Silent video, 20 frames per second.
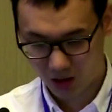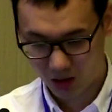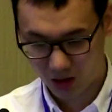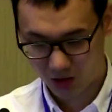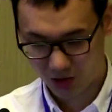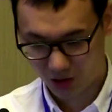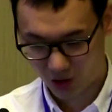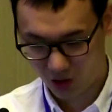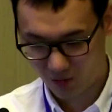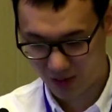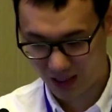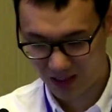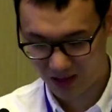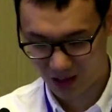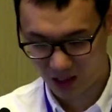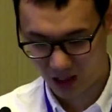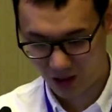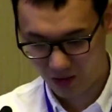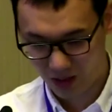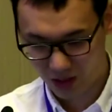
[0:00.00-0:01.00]
So
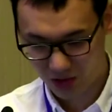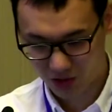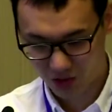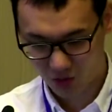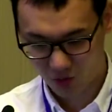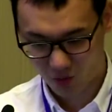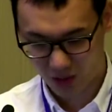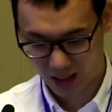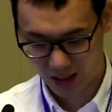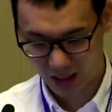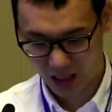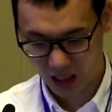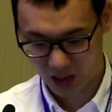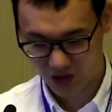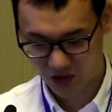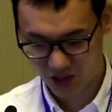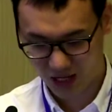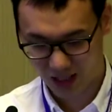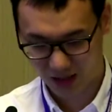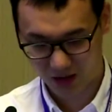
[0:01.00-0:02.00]
based on this, we
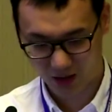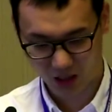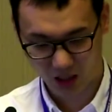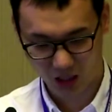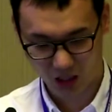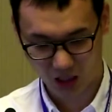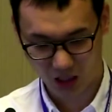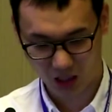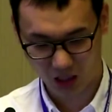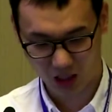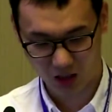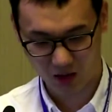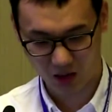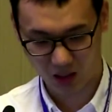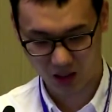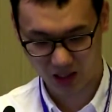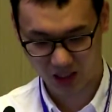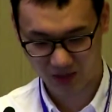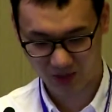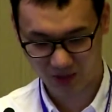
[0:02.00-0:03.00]
check
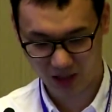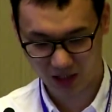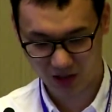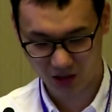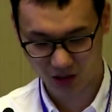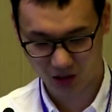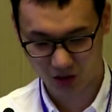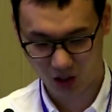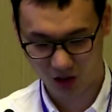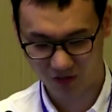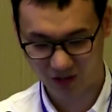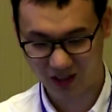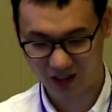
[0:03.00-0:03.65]
the expression of